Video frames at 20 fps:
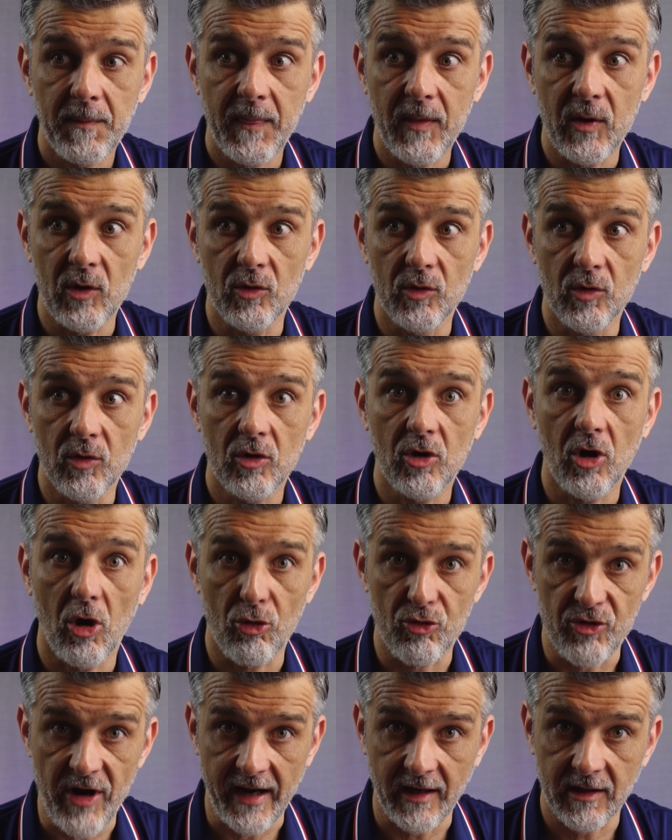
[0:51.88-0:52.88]
to
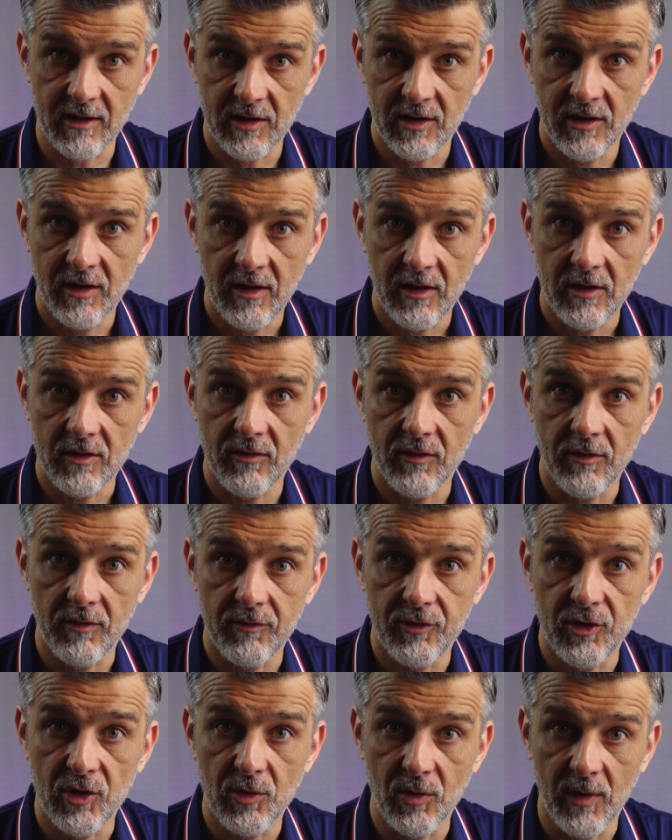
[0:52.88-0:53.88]
correct
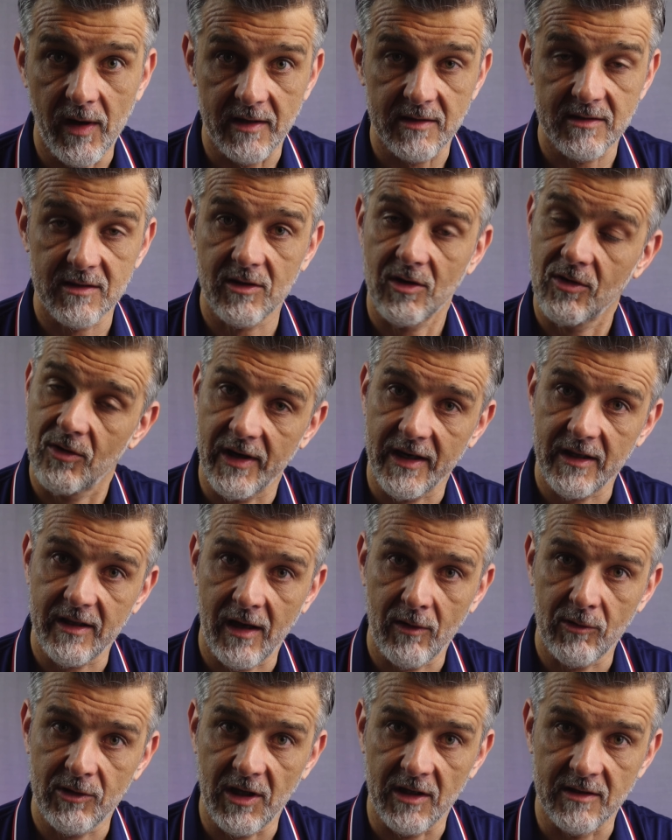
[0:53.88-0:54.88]
viewers, correct
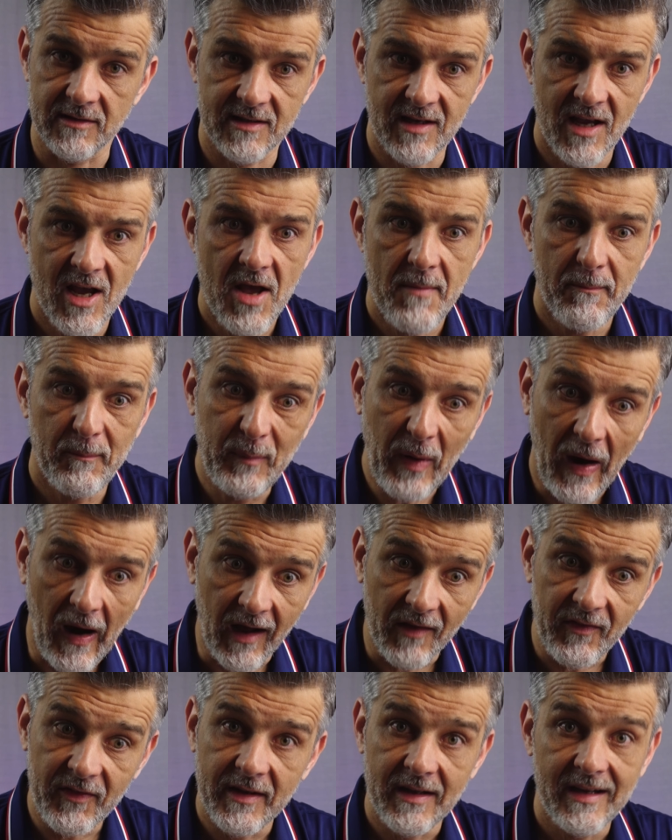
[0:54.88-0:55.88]
audience.
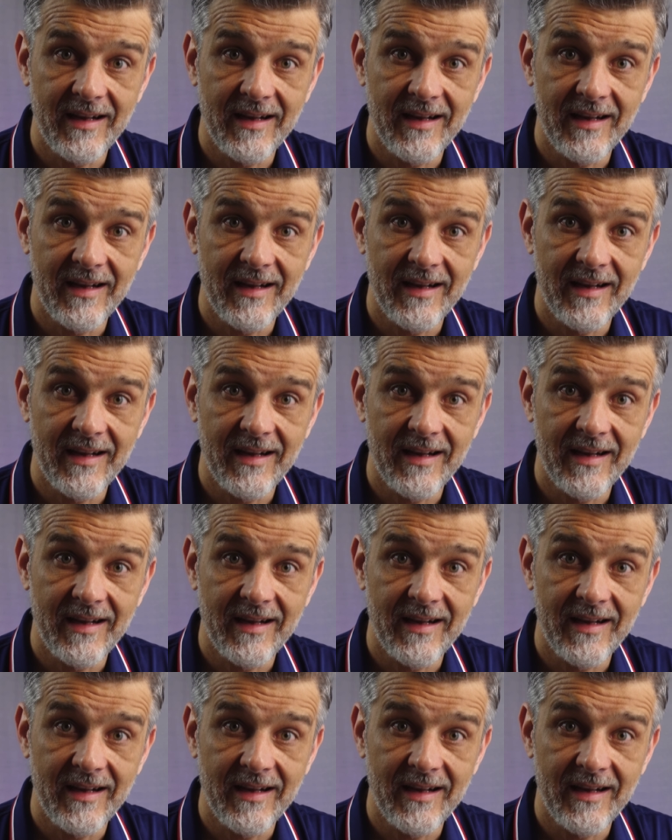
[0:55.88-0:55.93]
But